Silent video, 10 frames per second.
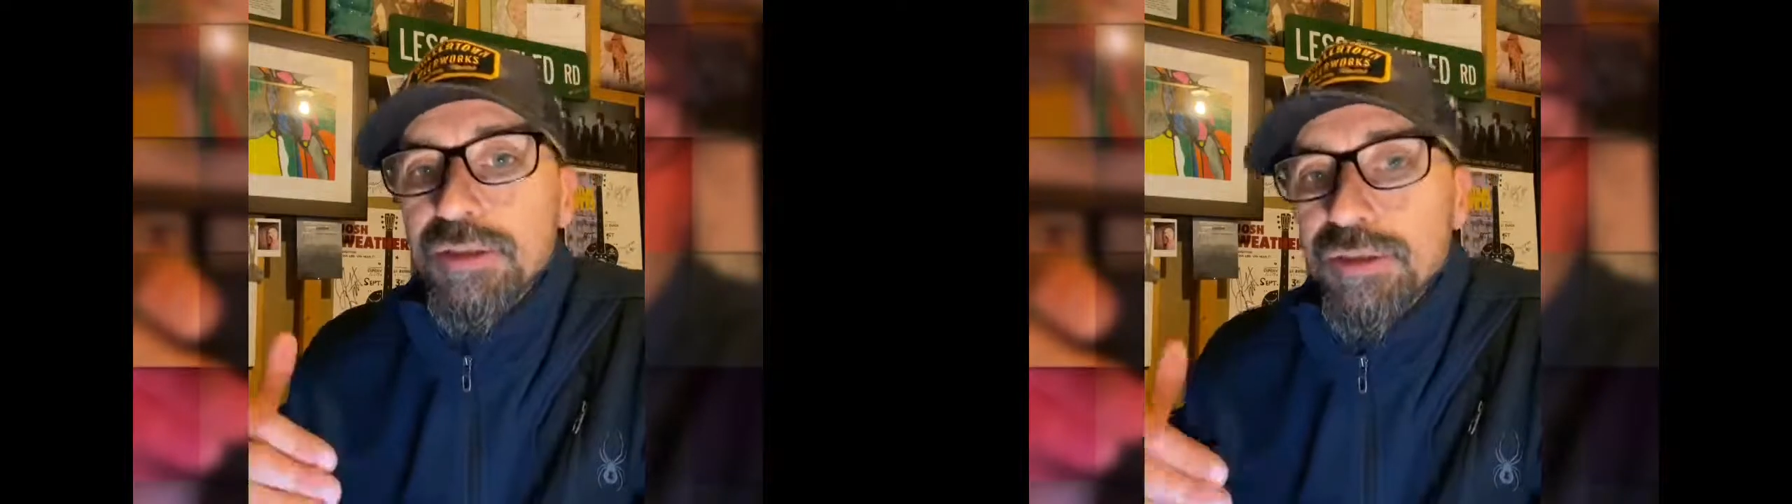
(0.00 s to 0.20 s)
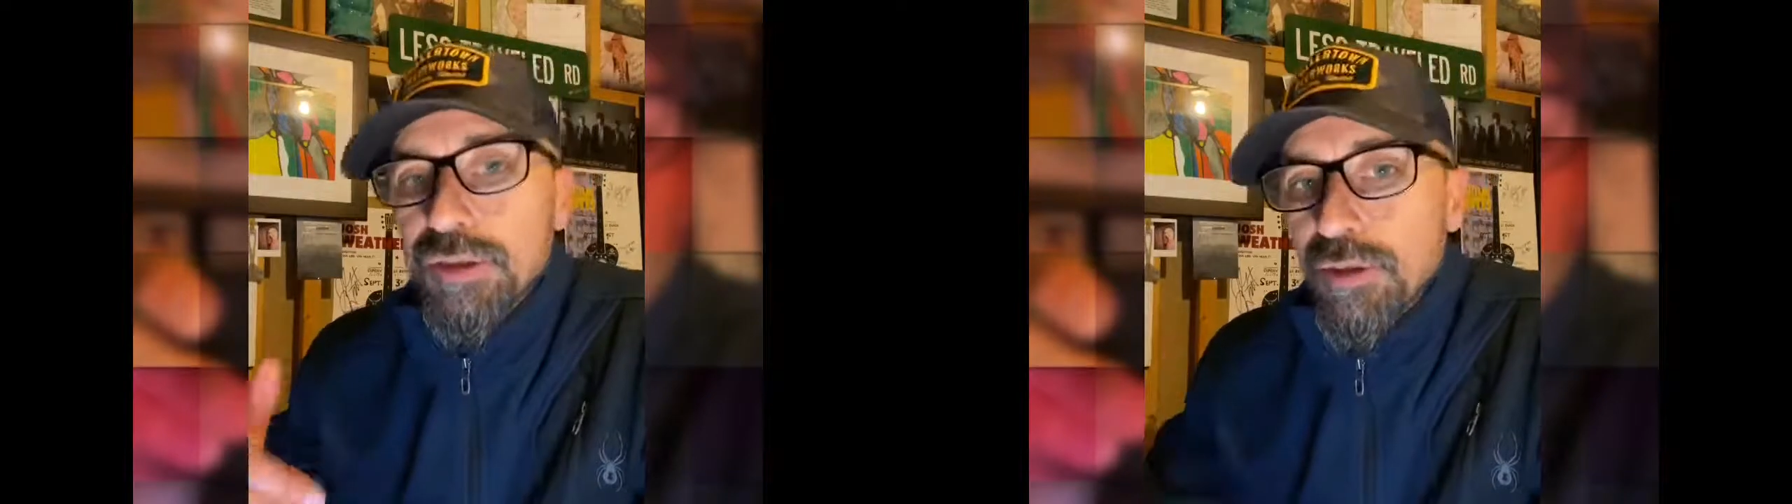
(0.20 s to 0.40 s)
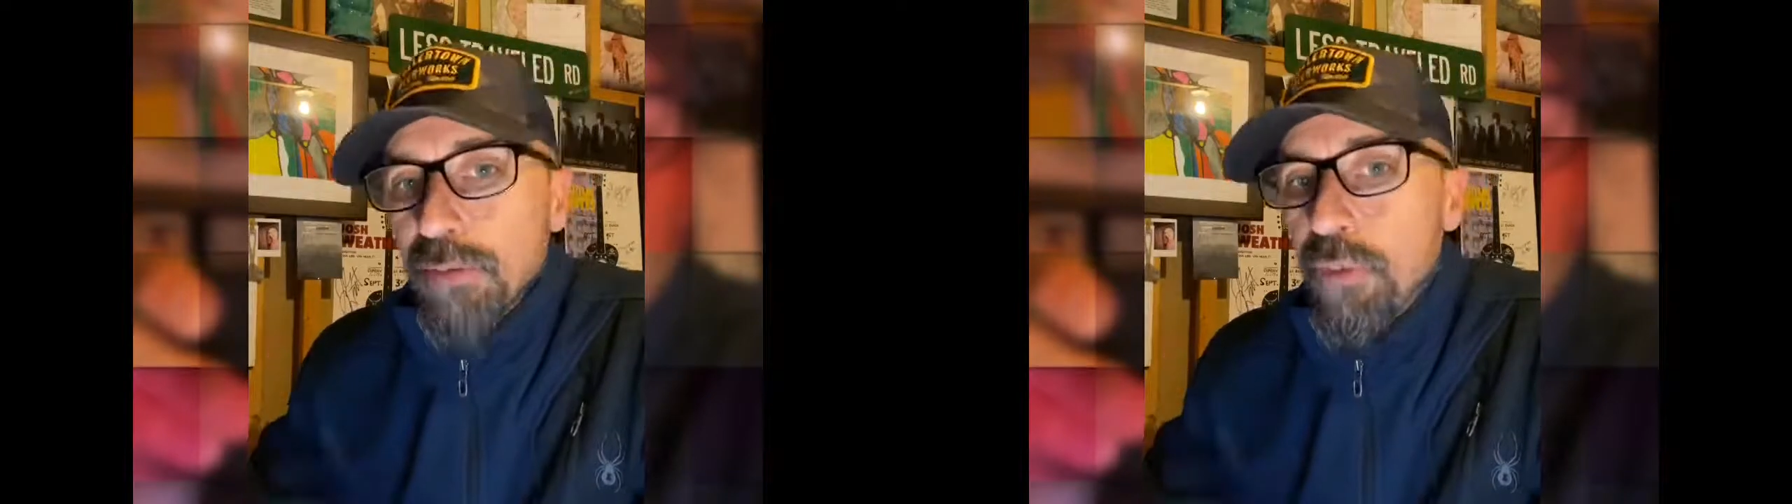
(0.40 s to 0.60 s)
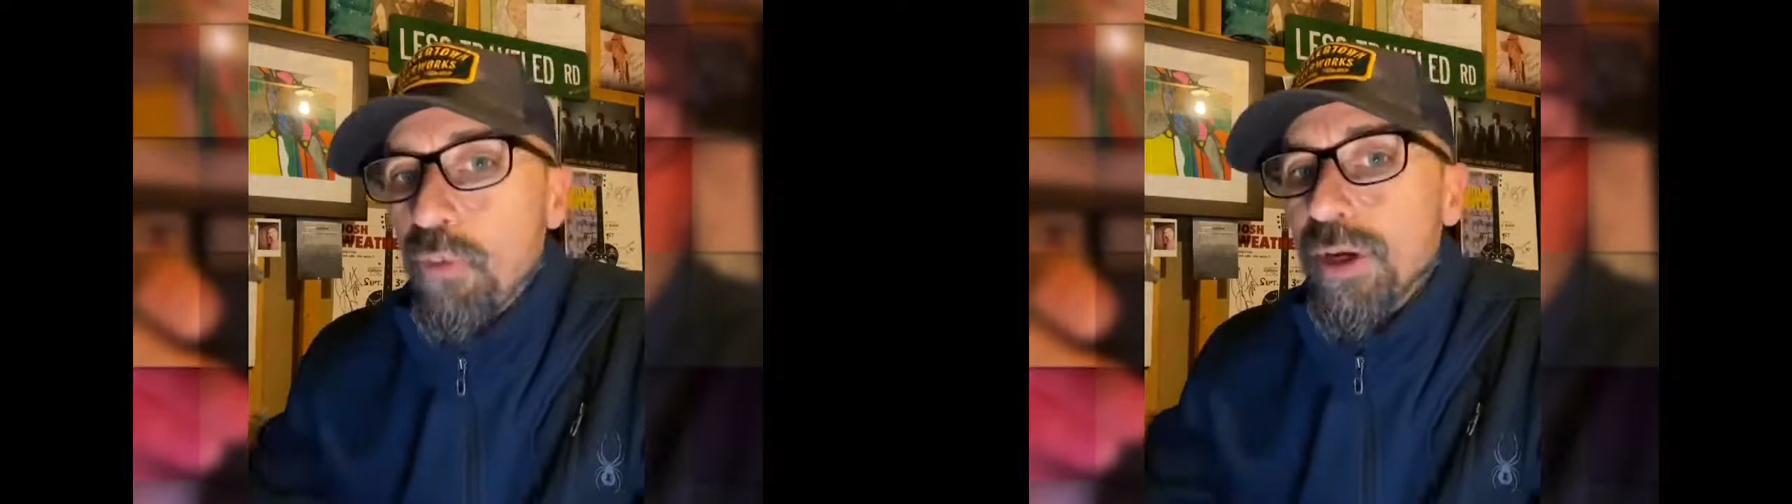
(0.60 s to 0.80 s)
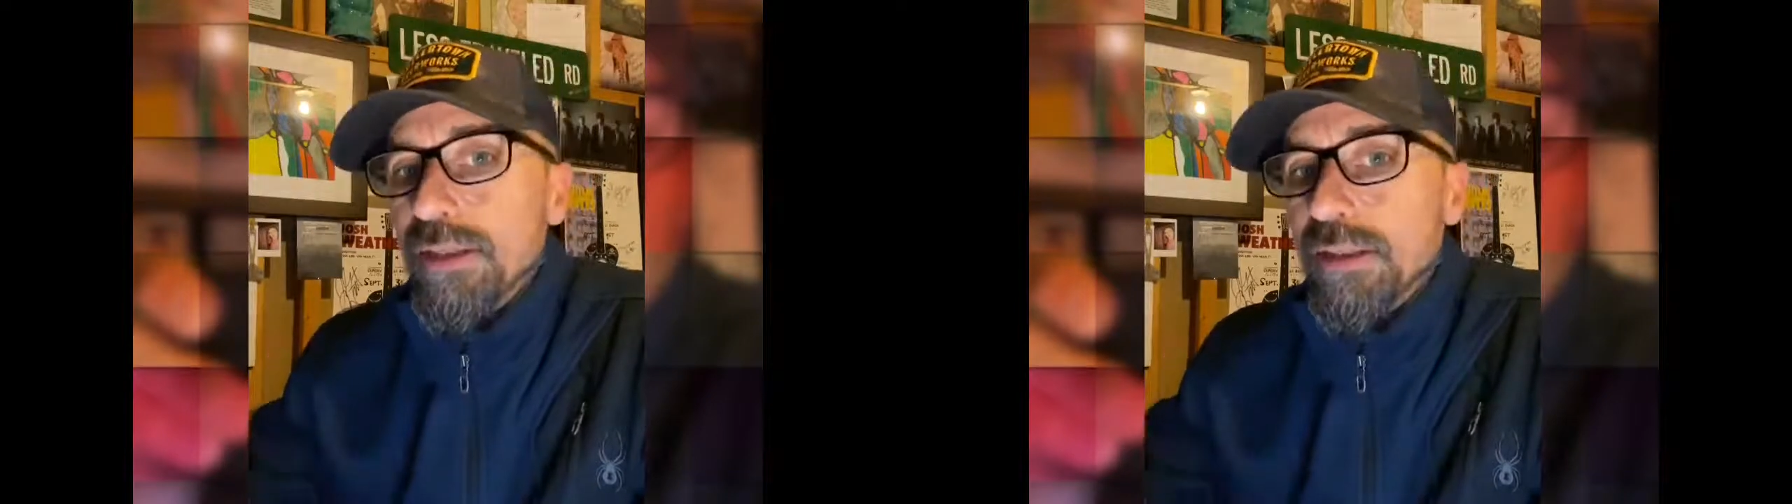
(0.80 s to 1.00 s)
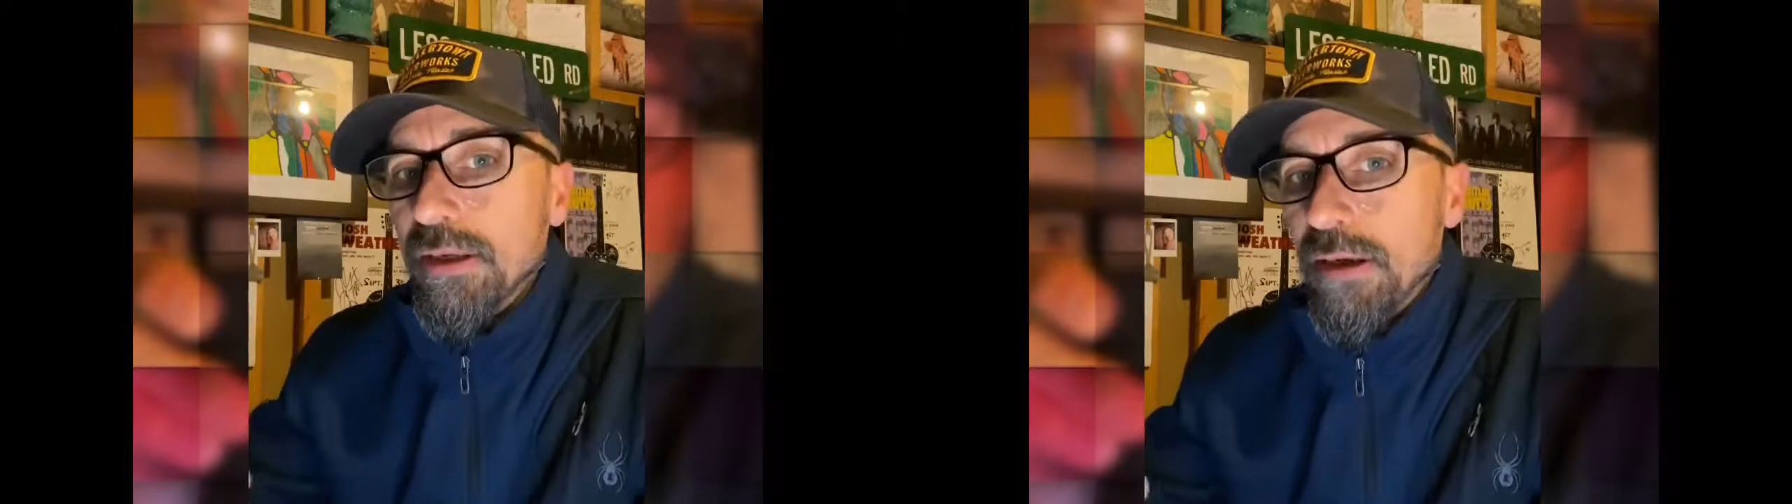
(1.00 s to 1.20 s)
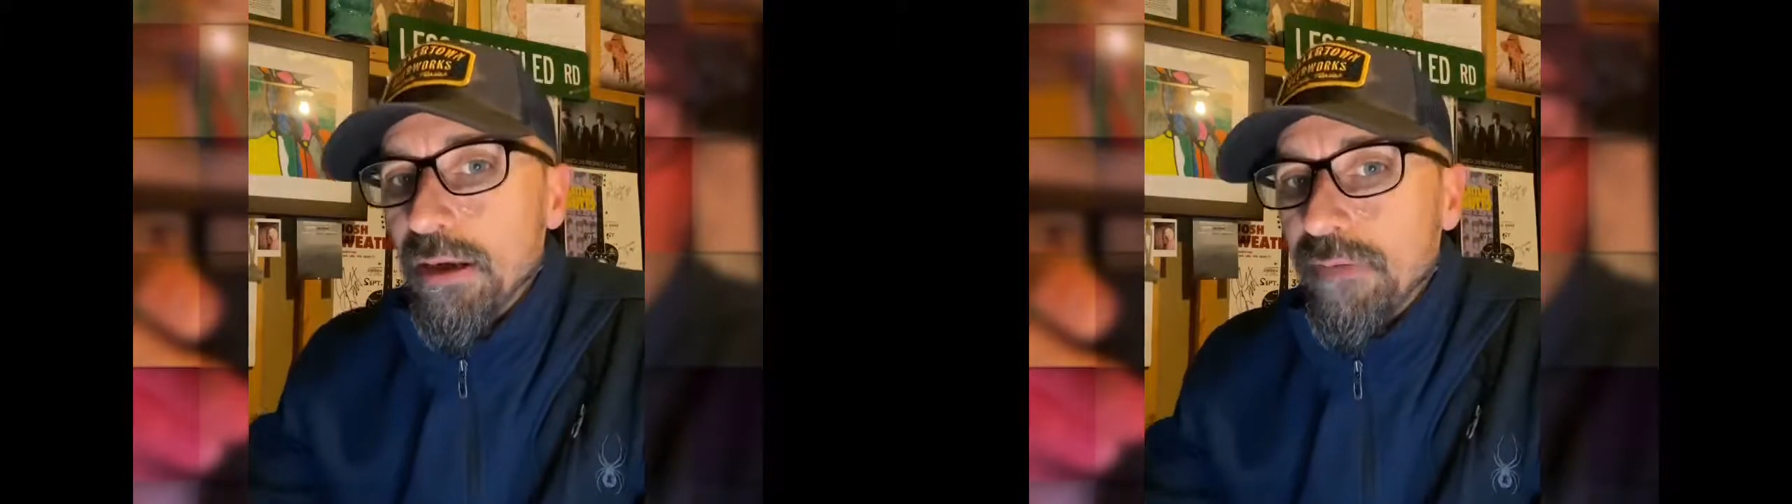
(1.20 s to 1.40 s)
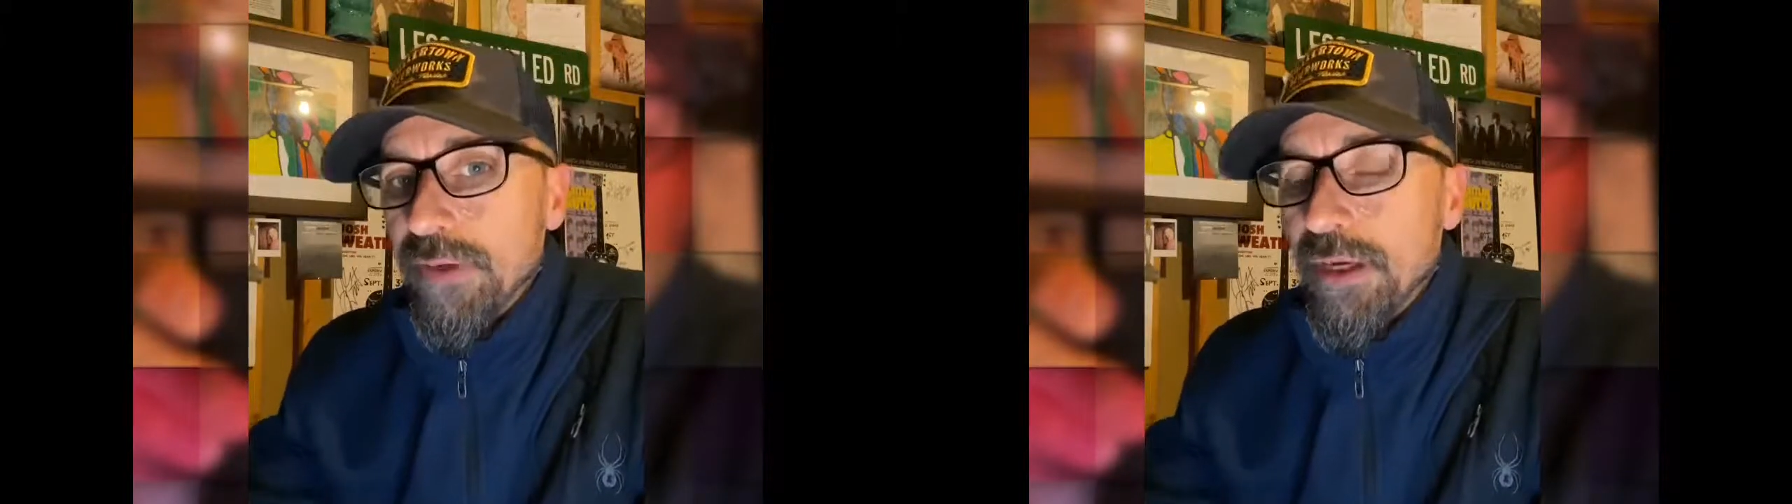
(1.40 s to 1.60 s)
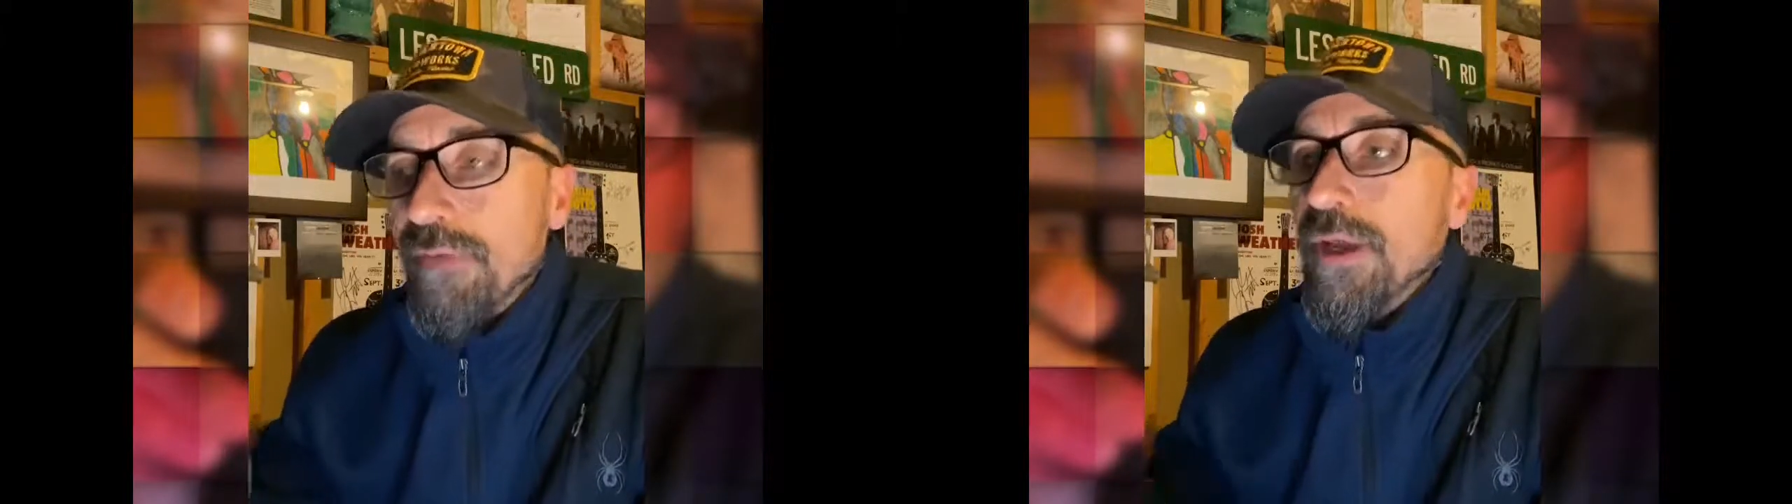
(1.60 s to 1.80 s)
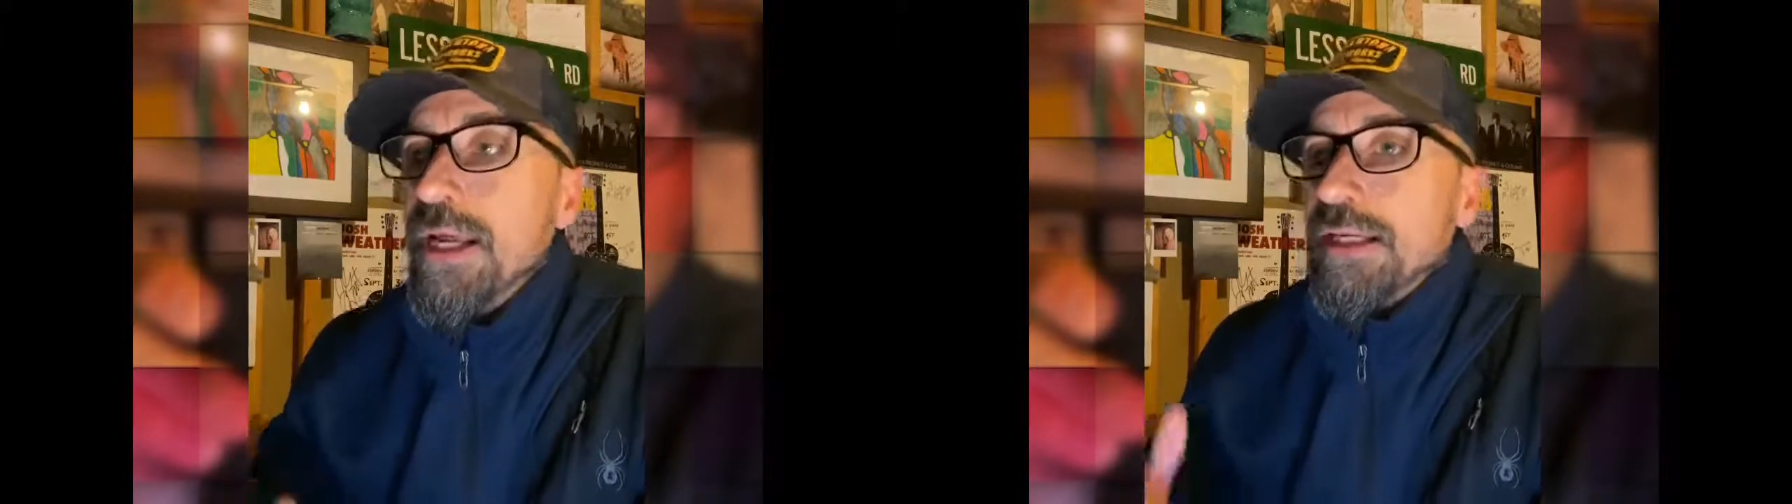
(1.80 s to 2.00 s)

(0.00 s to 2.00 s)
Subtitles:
to the point of enough,